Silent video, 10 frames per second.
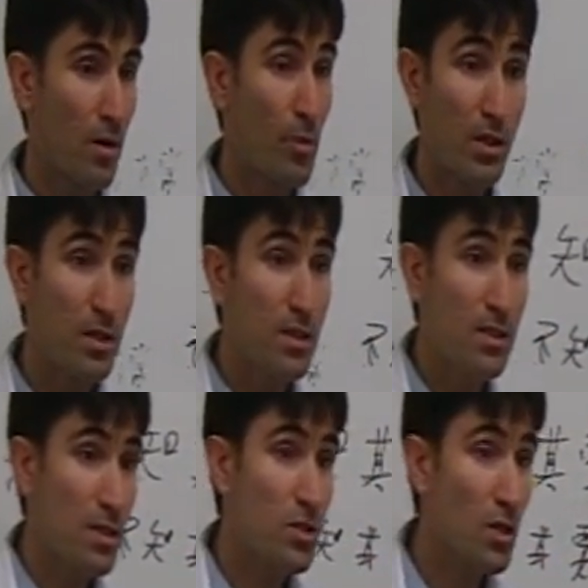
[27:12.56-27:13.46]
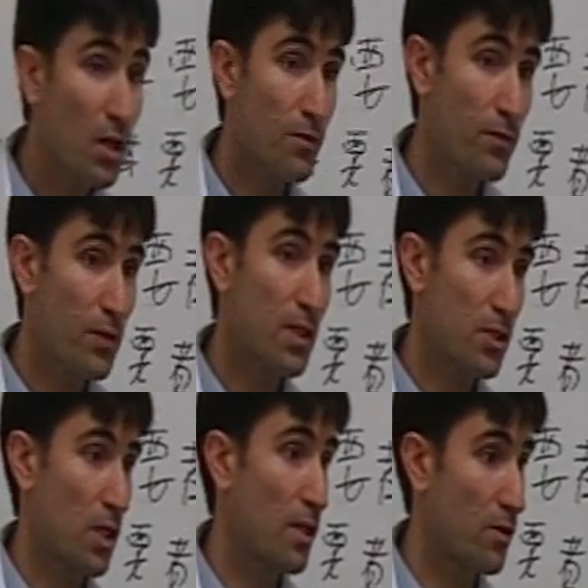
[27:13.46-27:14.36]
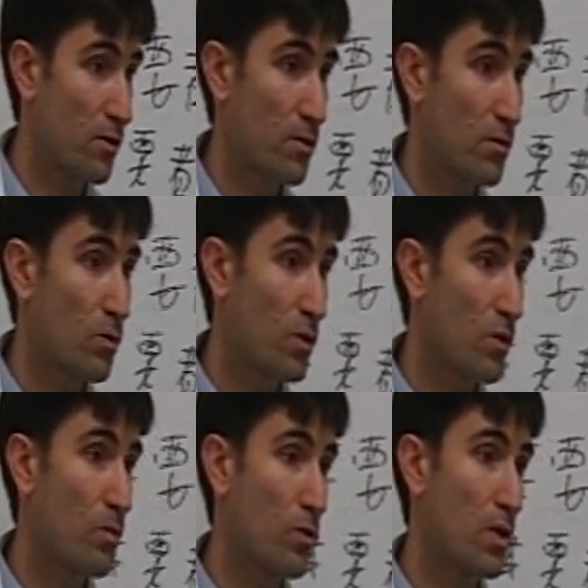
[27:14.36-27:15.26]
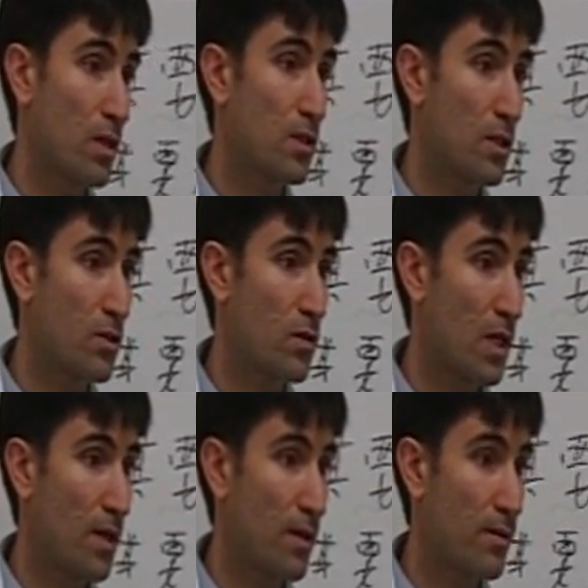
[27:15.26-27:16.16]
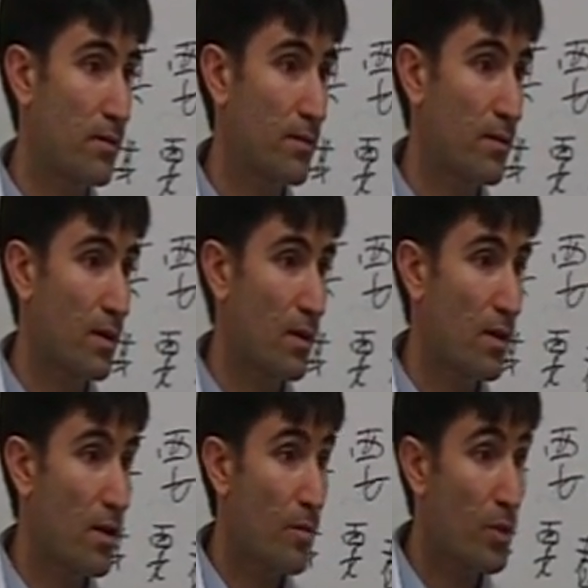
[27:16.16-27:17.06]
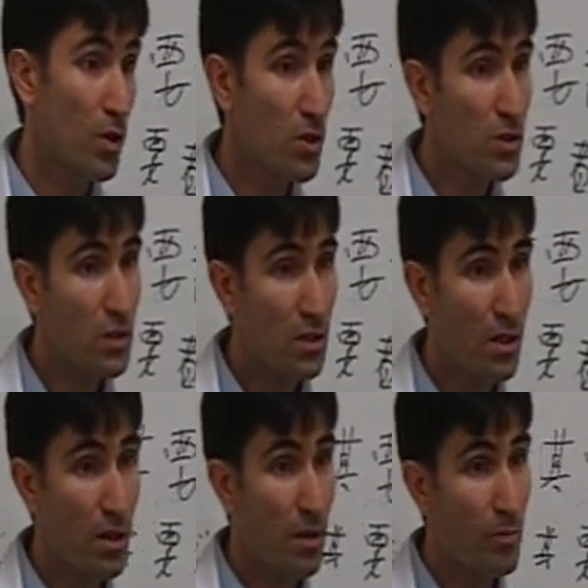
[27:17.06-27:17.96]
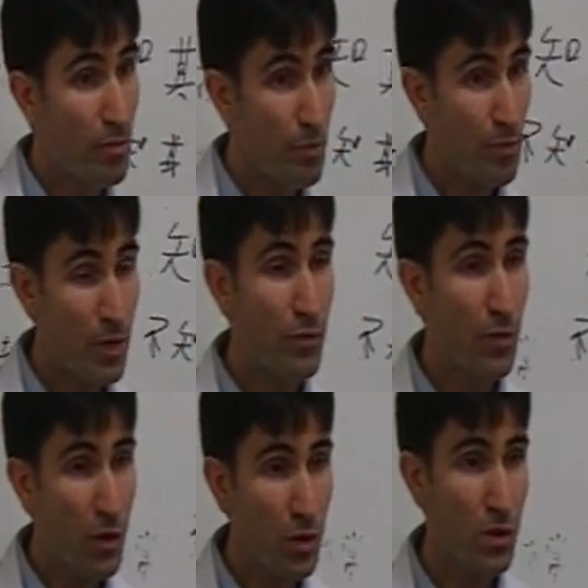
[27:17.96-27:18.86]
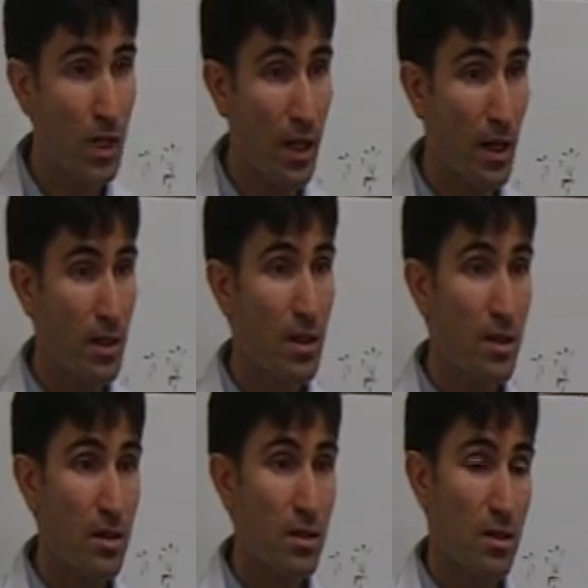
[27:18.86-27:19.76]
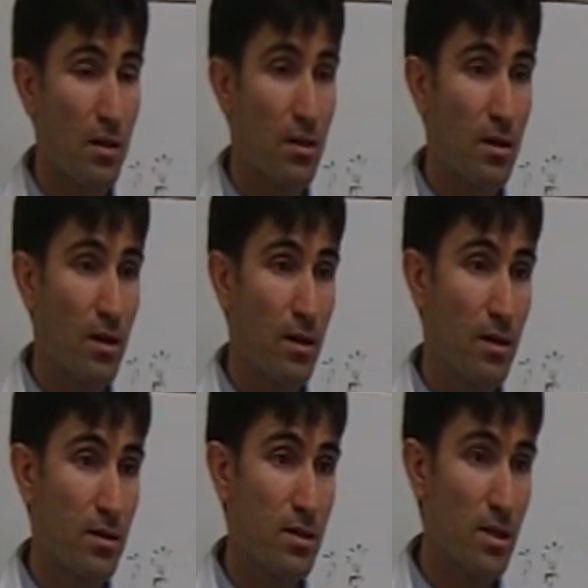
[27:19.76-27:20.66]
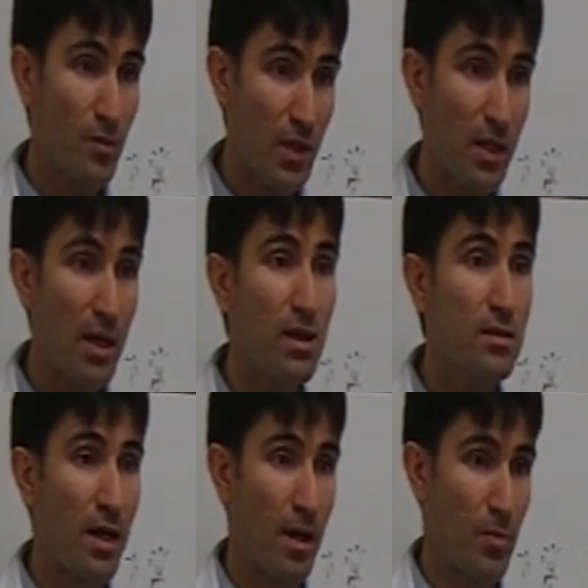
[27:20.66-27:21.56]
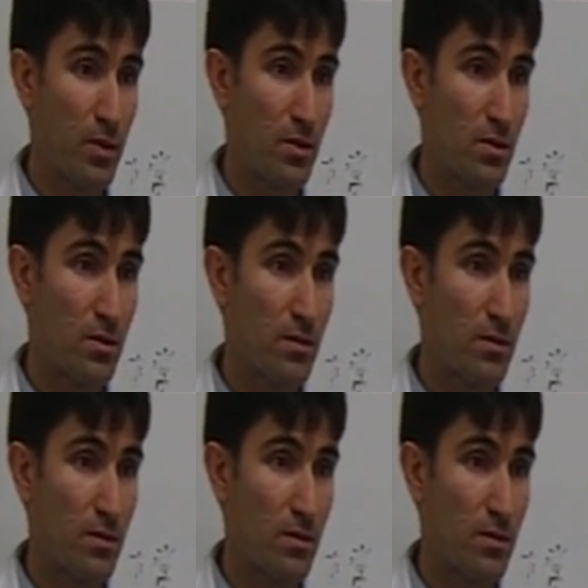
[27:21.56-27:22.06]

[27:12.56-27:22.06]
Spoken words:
But this does not finish here, when you're born until you die. Because before you die, something else happens,